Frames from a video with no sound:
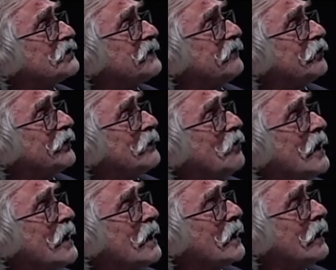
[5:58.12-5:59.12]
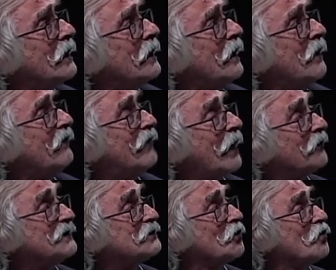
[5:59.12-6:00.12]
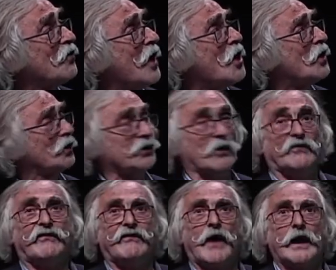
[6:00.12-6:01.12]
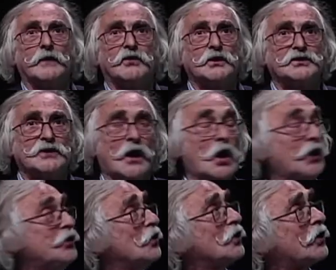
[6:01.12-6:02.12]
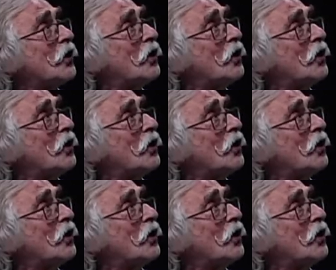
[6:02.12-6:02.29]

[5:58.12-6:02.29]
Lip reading: everywhere. There is a world of fibers. You call